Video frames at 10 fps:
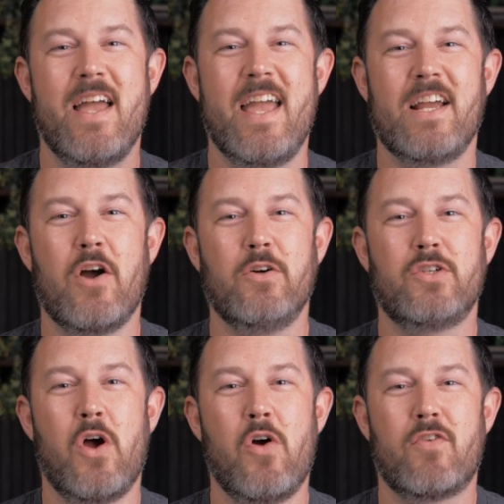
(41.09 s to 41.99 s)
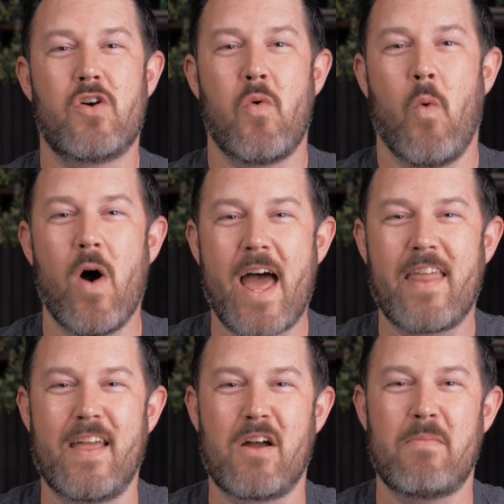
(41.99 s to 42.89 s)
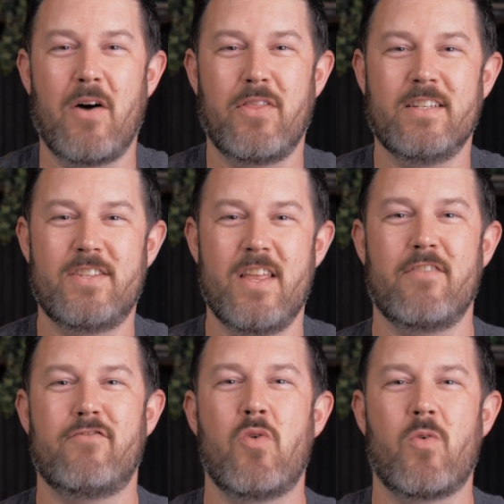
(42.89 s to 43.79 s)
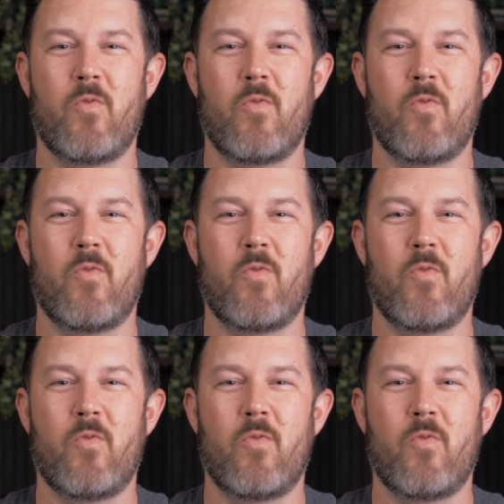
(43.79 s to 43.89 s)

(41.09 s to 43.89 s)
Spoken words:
It goes over what I think about this thing for